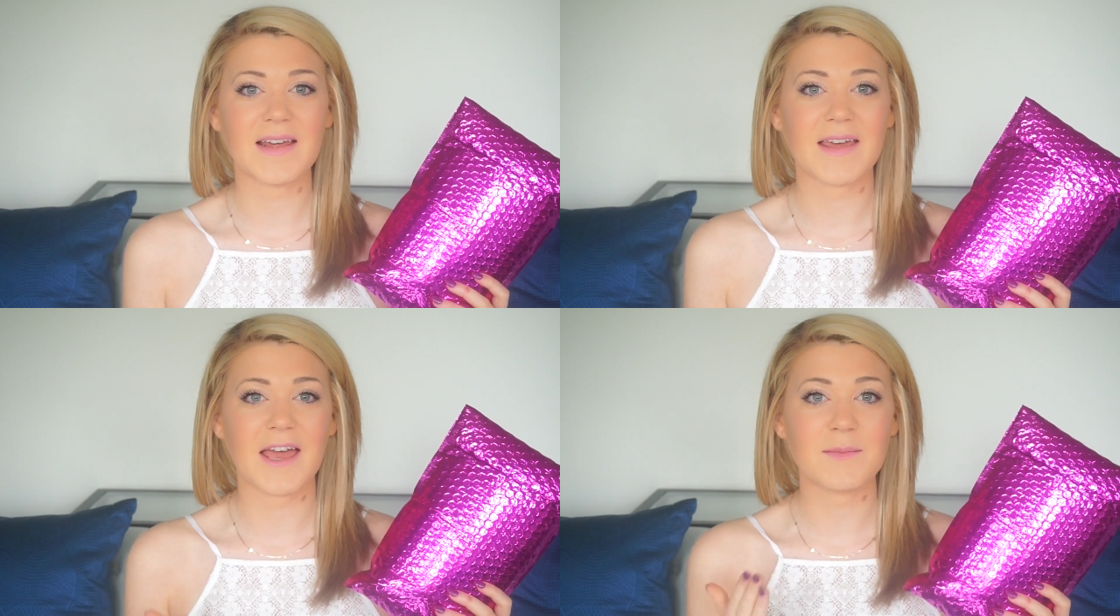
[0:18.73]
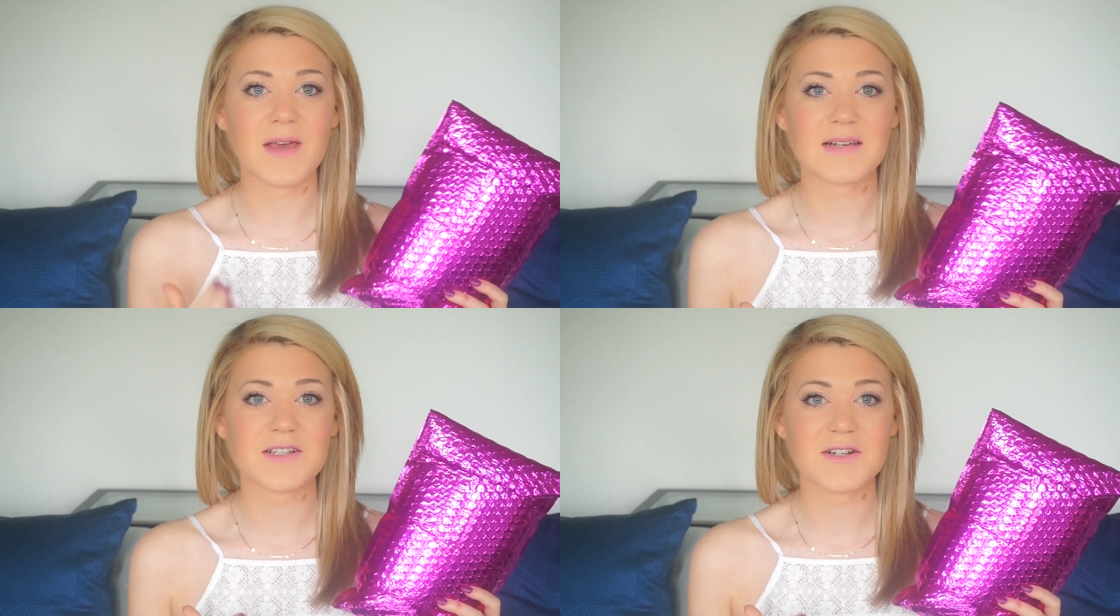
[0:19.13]
It came
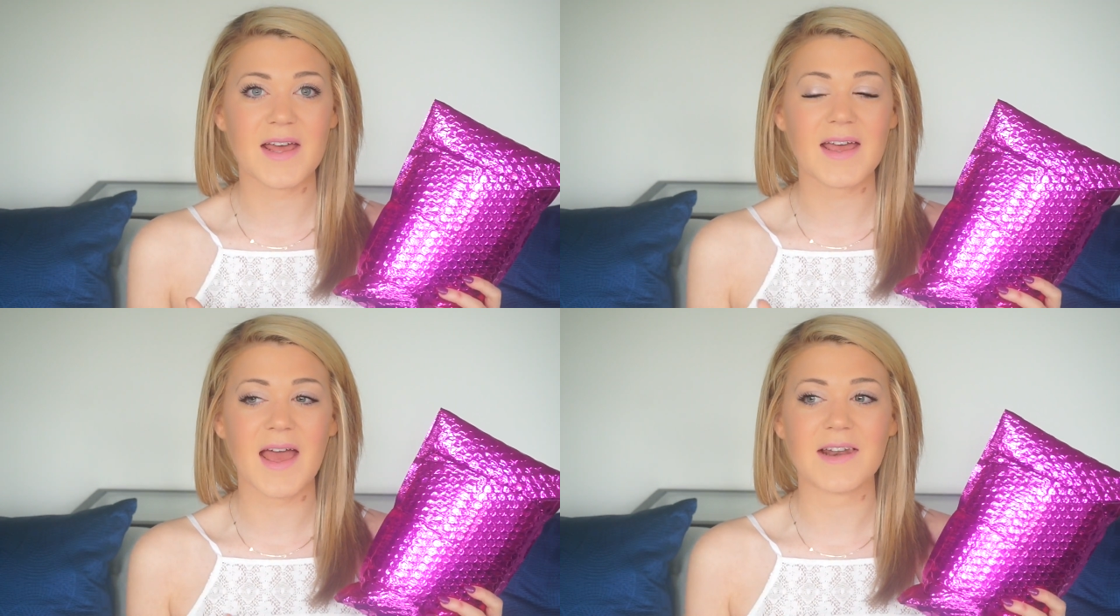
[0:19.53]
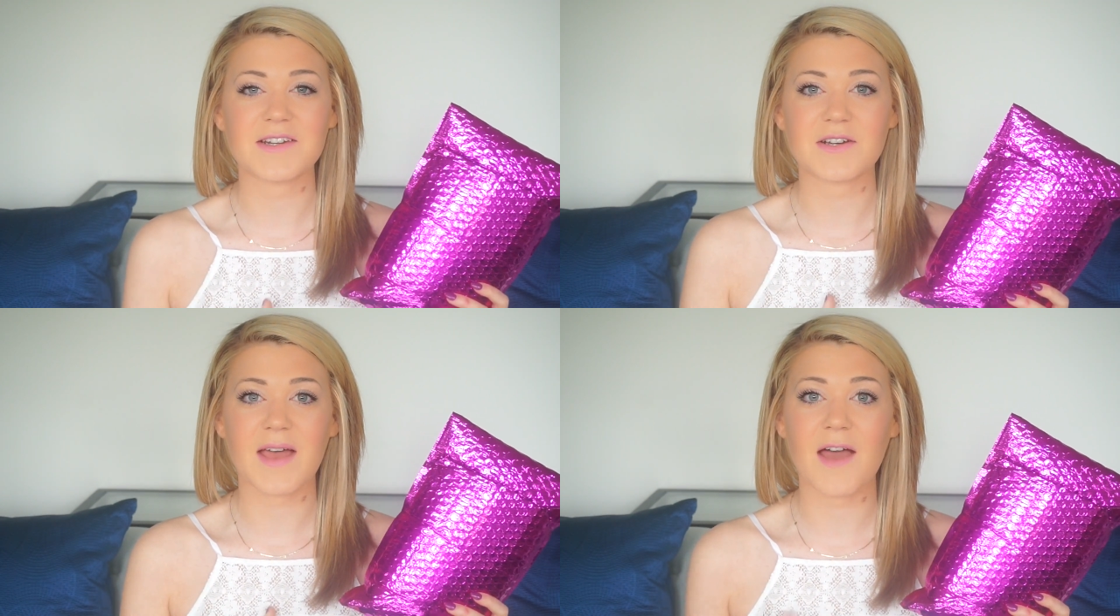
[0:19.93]
yesterday and
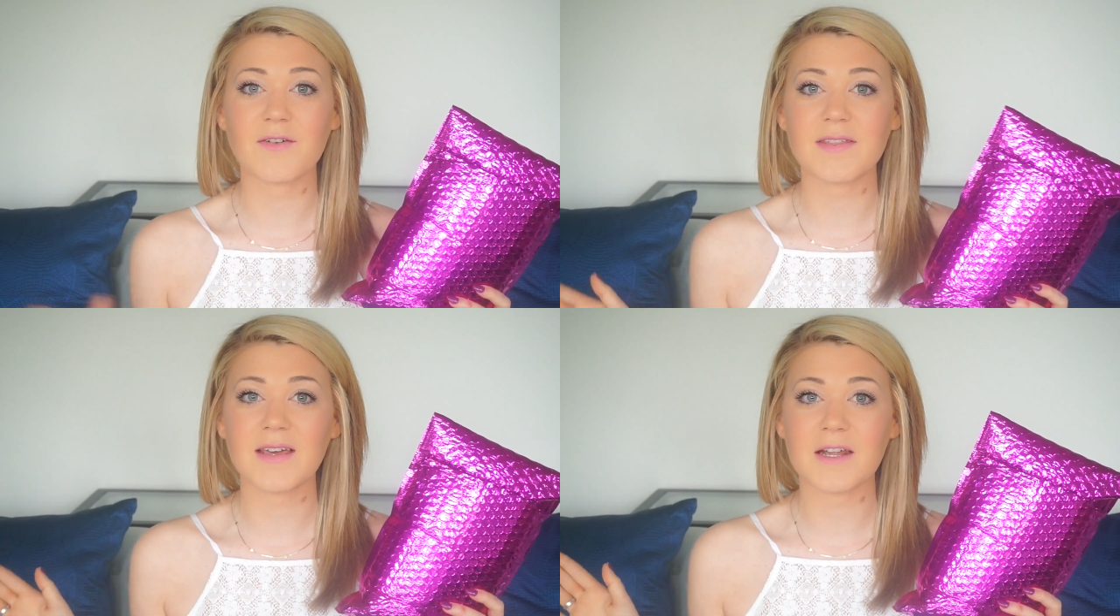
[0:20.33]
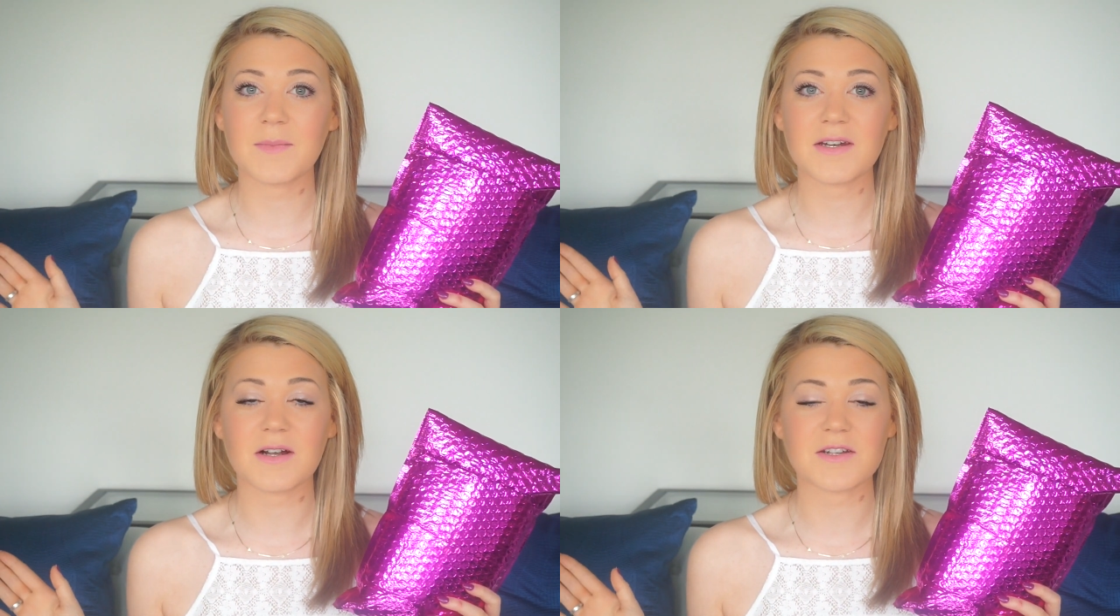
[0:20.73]
it took everything in
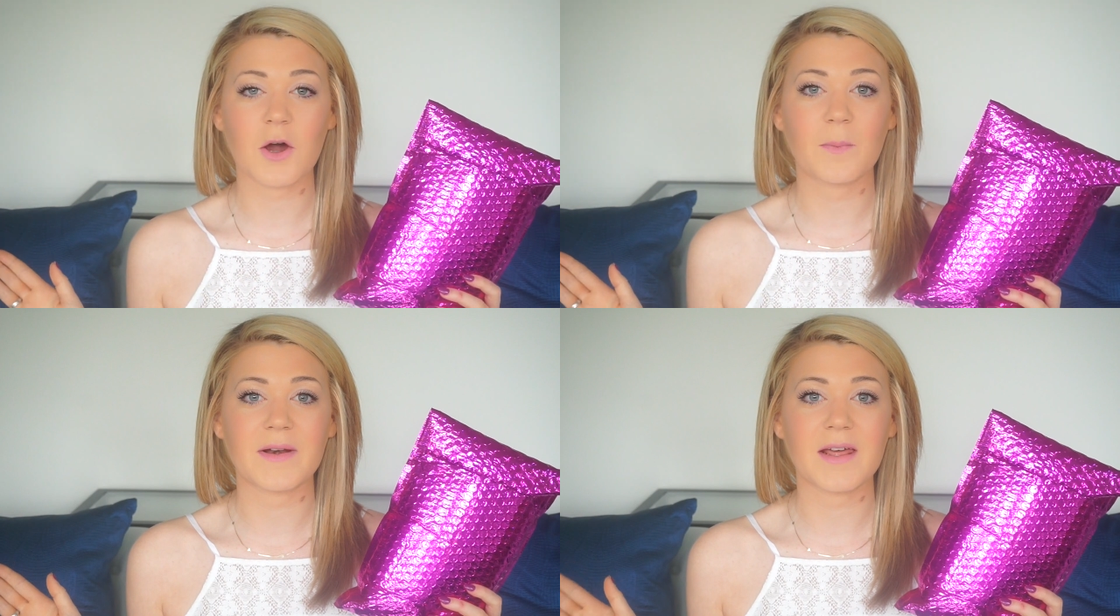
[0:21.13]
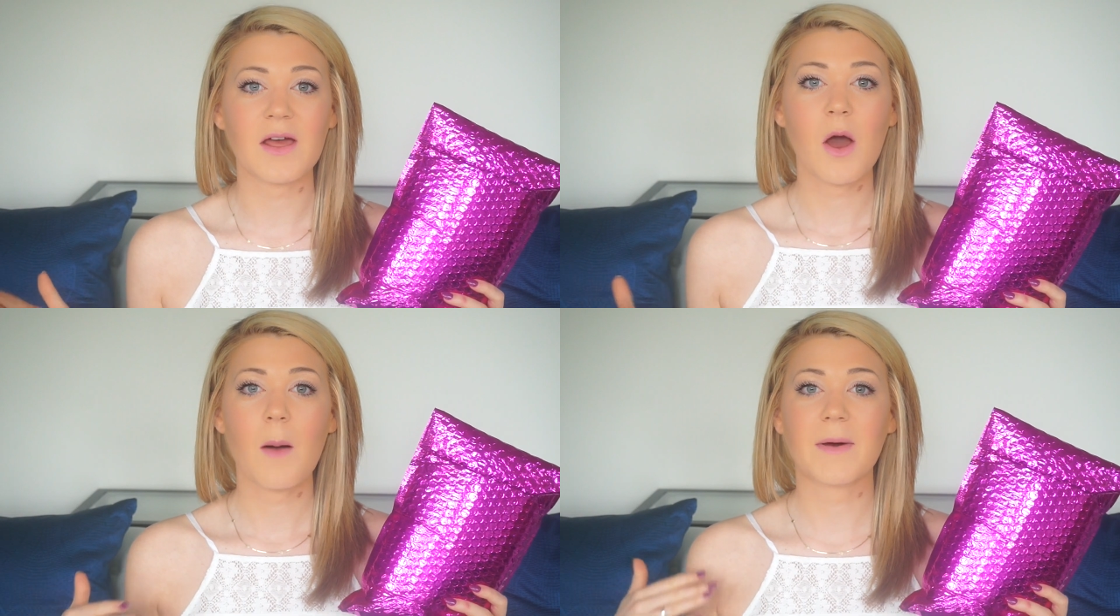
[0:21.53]
me not to open it,